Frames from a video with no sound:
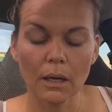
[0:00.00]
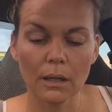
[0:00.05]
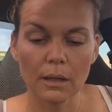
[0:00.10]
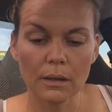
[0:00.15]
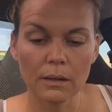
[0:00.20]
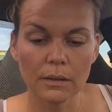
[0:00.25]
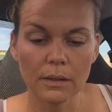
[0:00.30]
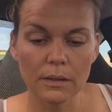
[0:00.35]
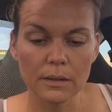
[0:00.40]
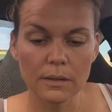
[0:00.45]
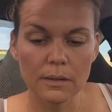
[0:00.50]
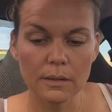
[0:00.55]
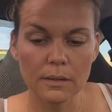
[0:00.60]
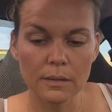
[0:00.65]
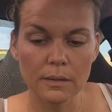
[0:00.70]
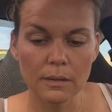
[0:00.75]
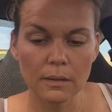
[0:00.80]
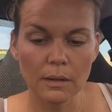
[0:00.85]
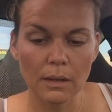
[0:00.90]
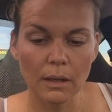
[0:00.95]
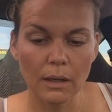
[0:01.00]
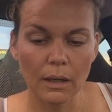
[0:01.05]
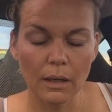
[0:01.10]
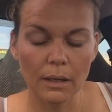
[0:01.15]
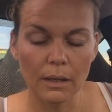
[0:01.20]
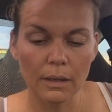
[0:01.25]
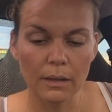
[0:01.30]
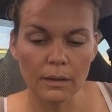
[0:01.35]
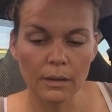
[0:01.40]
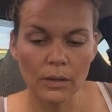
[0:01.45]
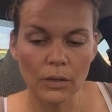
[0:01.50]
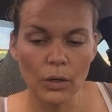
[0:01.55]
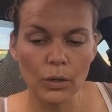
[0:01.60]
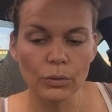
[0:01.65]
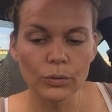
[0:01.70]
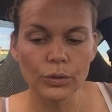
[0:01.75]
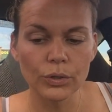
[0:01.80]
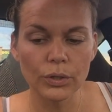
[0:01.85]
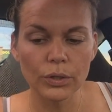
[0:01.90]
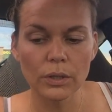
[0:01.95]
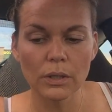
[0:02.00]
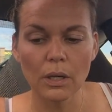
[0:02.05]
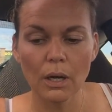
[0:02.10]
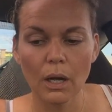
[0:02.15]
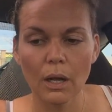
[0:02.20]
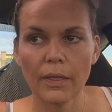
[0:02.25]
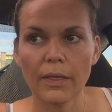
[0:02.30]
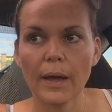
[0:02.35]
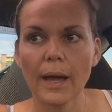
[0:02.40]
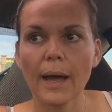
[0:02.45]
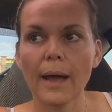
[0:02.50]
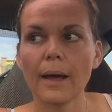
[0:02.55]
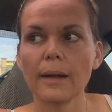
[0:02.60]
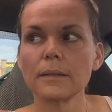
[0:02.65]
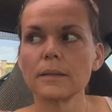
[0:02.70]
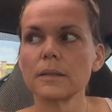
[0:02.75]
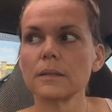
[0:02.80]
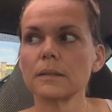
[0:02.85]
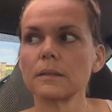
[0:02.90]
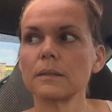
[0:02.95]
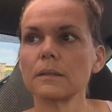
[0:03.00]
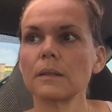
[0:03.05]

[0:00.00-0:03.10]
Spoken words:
this notion that